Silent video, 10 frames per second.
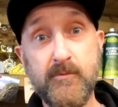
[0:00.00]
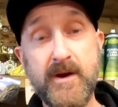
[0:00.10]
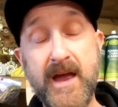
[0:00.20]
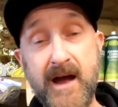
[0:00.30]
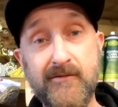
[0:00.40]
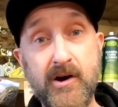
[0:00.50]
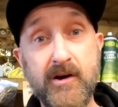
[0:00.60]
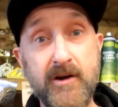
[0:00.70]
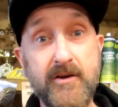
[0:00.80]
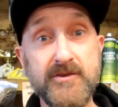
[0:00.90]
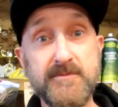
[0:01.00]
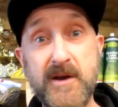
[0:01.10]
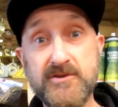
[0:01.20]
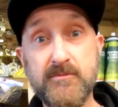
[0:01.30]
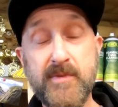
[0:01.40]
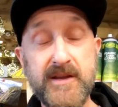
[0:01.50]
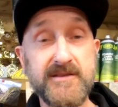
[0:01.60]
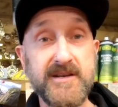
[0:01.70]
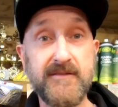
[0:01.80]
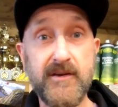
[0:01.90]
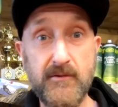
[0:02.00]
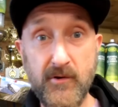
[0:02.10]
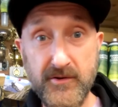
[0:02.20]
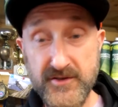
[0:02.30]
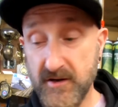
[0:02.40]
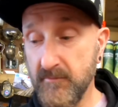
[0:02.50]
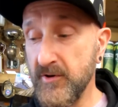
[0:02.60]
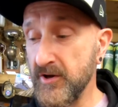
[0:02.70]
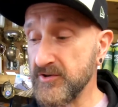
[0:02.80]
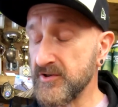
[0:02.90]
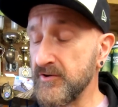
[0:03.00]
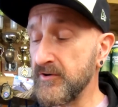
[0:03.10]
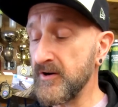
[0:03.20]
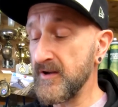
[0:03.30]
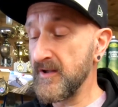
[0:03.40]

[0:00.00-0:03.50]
We have our own special PinTV ones in our merch store.